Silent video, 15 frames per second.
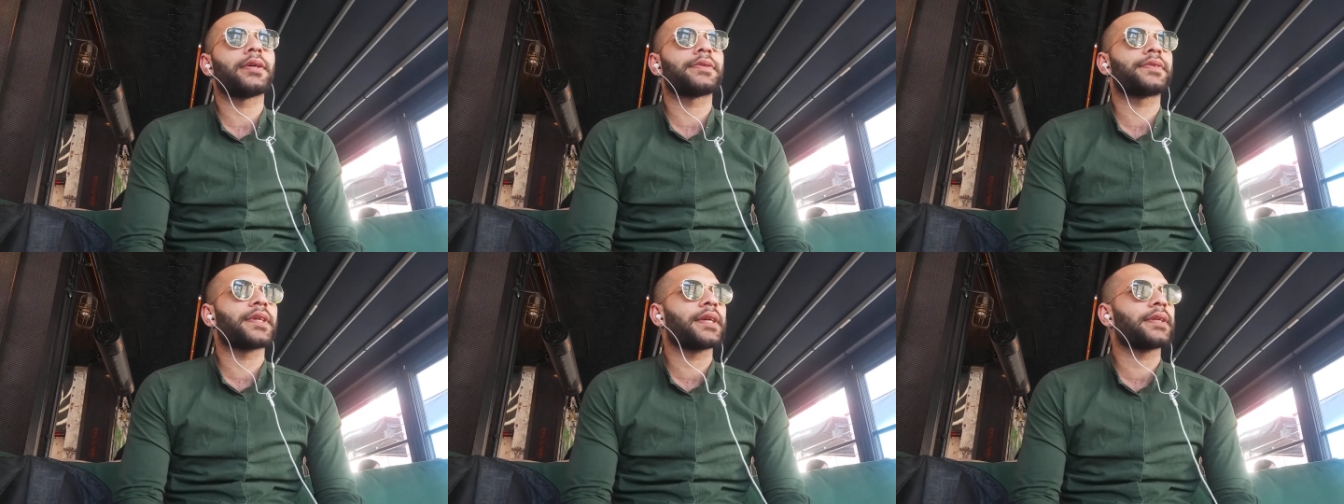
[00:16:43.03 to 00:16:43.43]

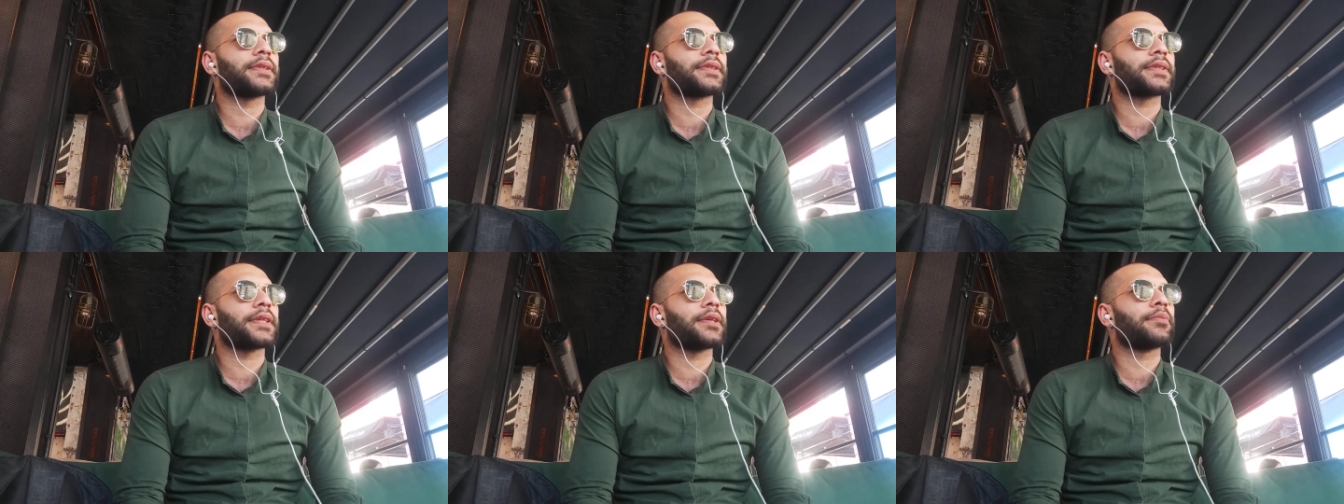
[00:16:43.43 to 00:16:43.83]

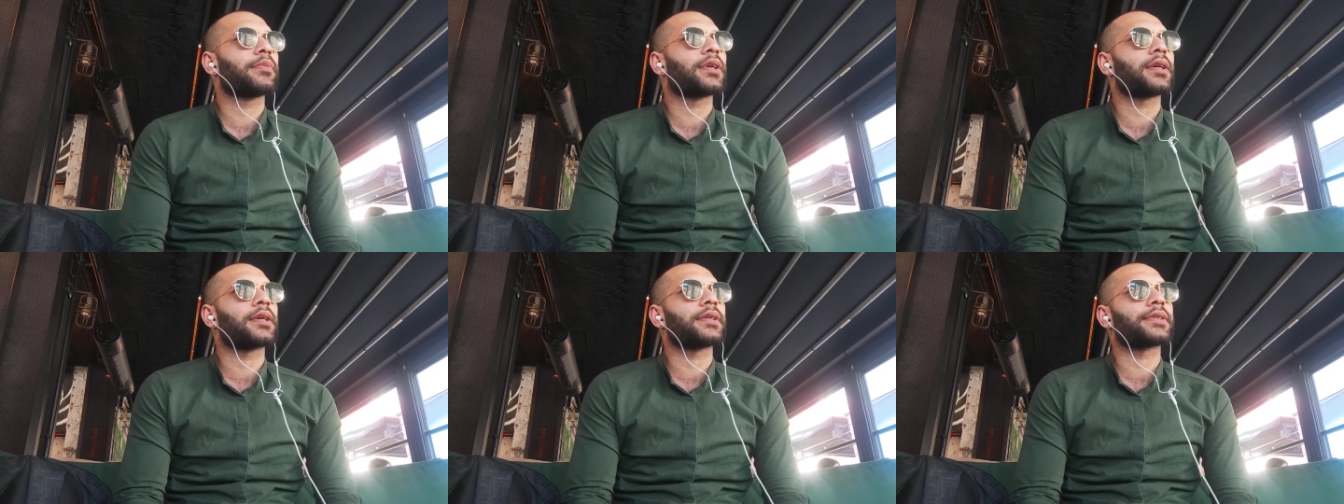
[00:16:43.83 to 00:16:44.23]
things in
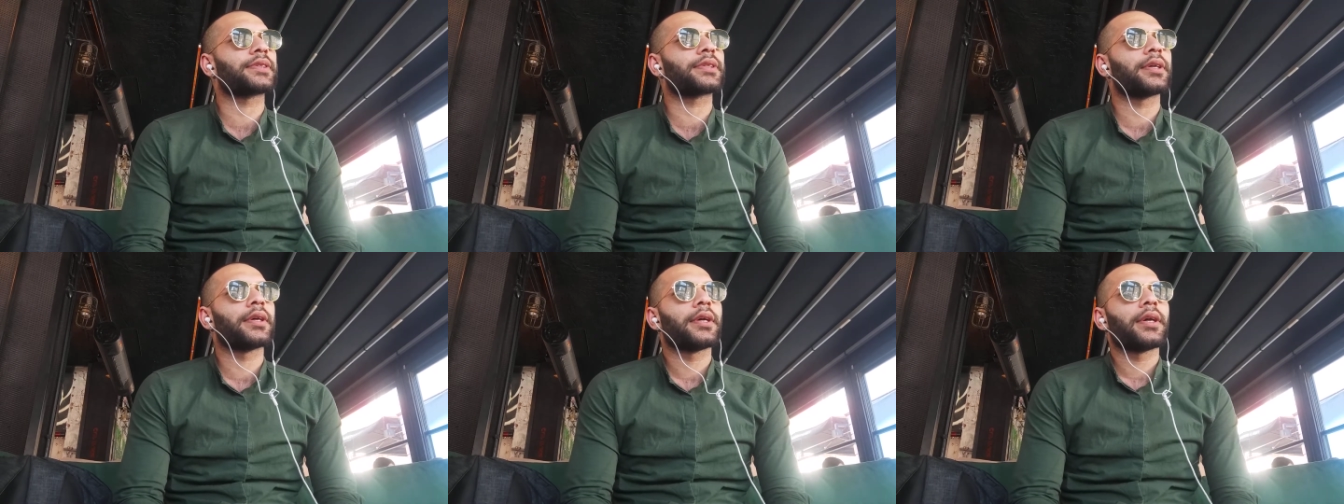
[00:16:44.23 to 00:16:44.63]

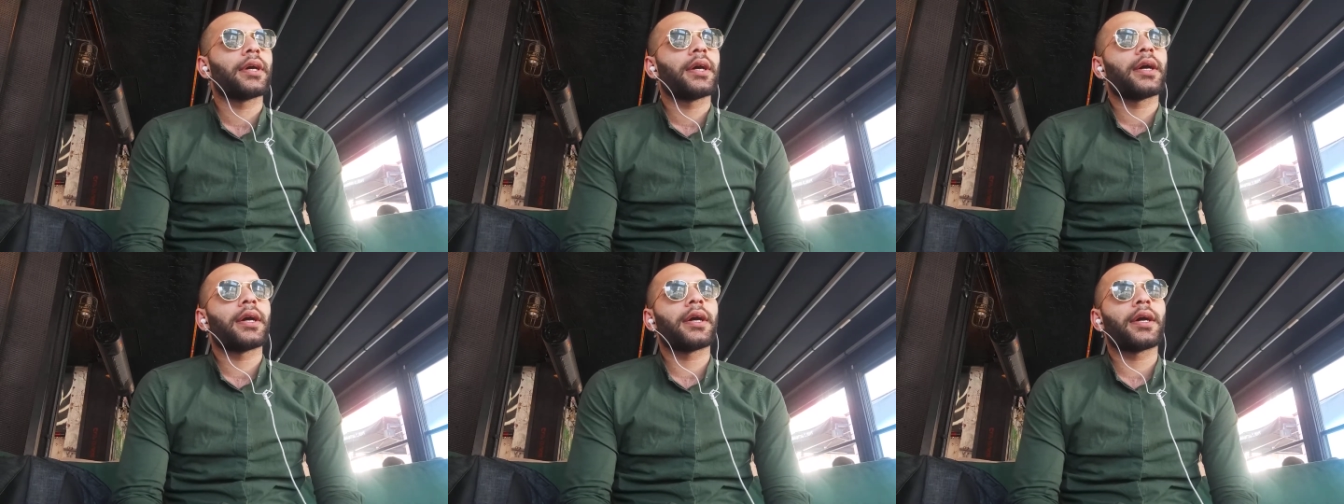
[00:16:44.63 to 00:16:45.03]
Mars,
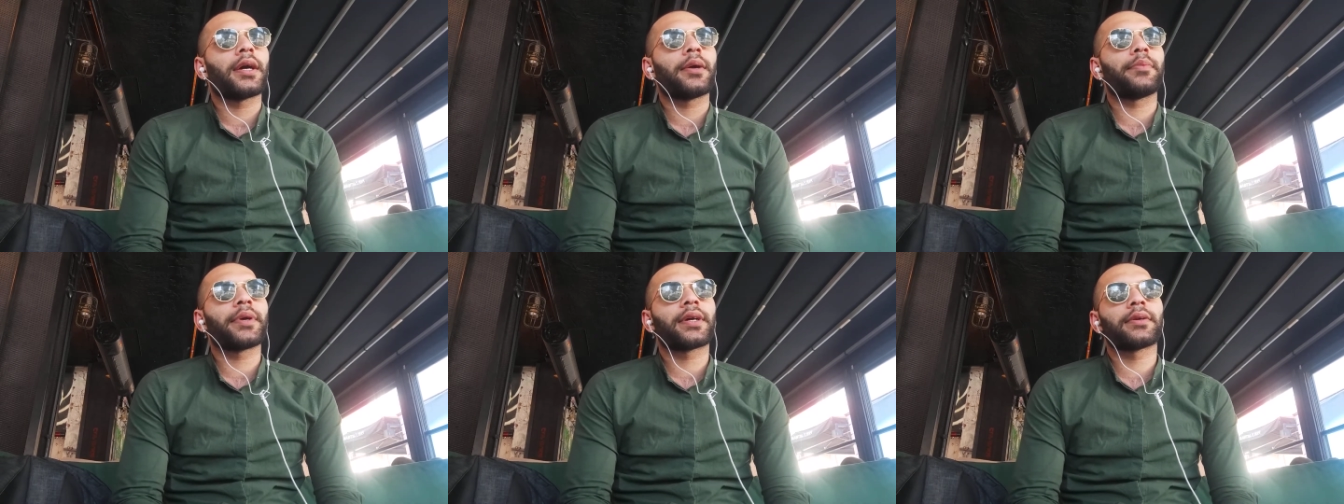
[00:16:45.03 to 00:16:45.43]

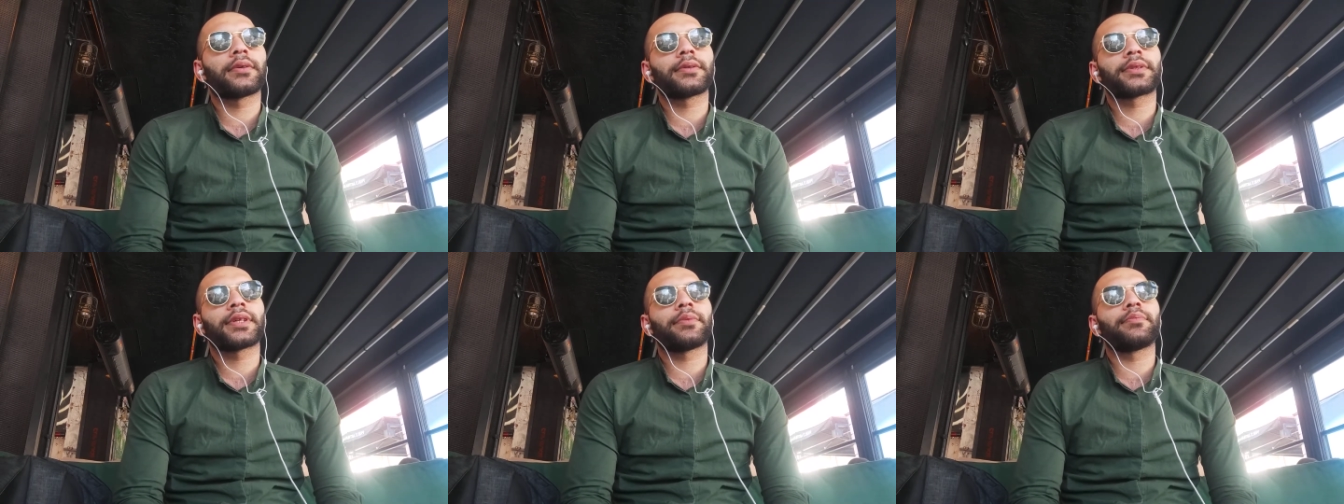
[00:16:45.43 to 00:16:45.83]

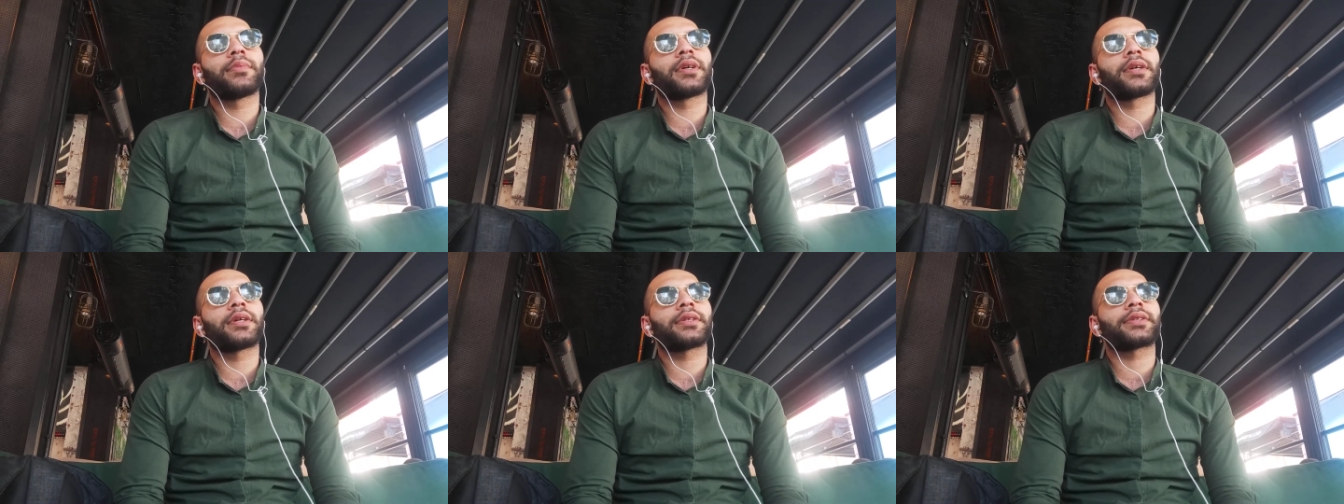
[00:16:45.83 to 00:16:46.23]
because in
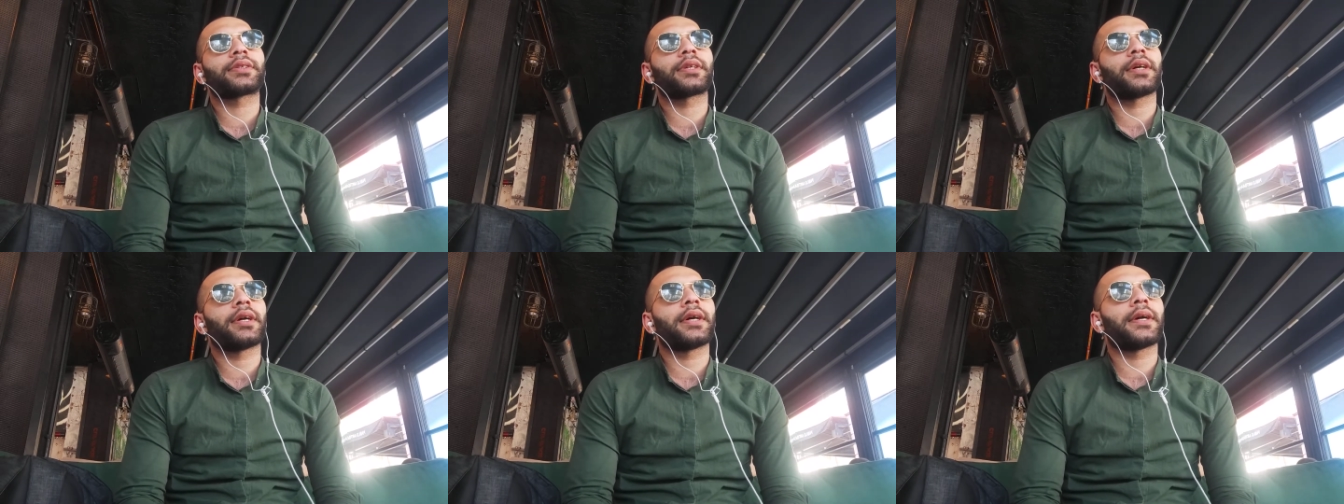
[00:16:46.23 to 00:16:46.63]
Mars